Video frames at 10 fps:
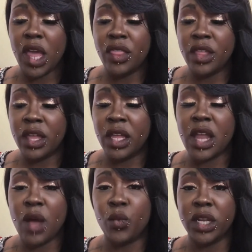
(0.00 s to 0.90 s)
And
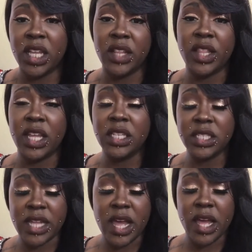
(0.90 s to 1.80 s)
then I went in the
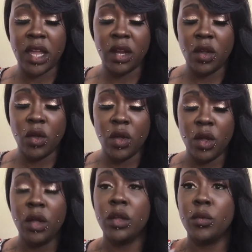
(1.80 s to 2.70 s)
inside
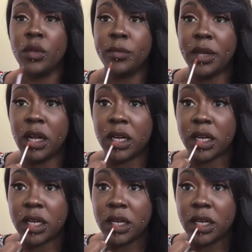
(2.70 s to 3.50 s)
with Blogger.